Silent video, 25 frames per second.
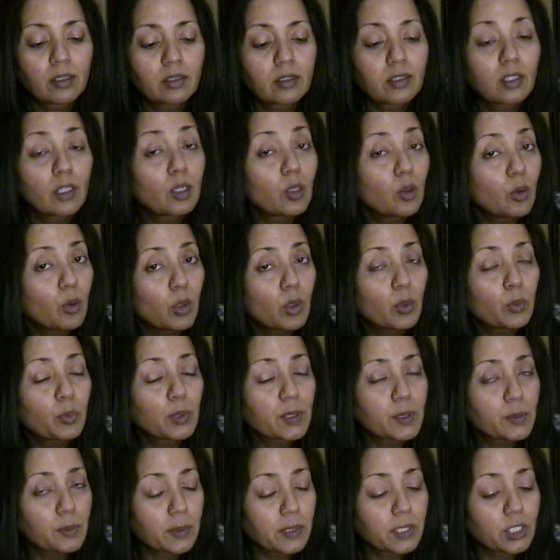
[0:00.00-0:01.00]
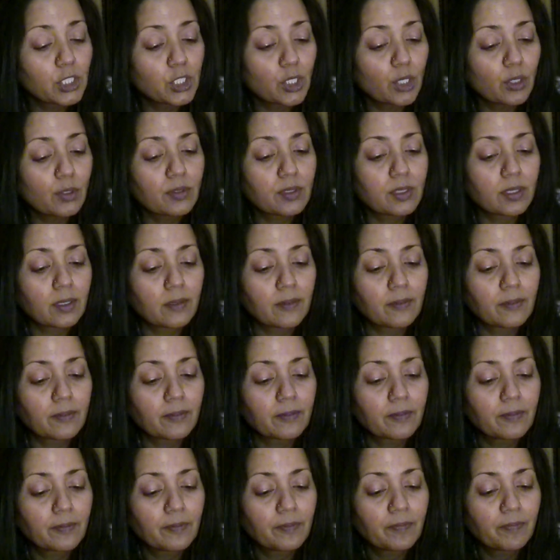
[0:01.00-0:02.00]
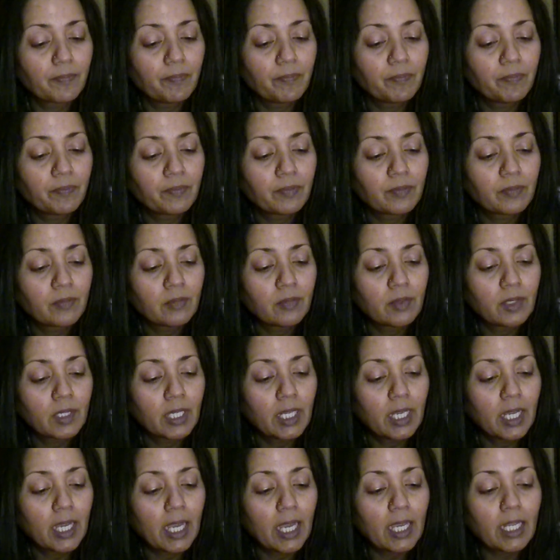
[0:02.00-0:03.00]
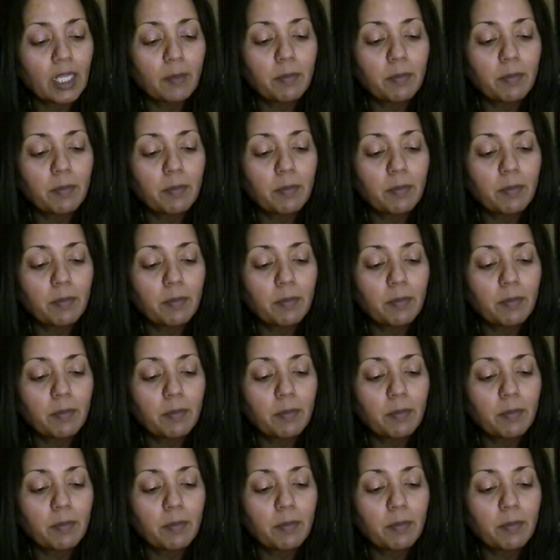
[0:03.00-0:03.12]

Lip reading: The Lord was with Joseph, and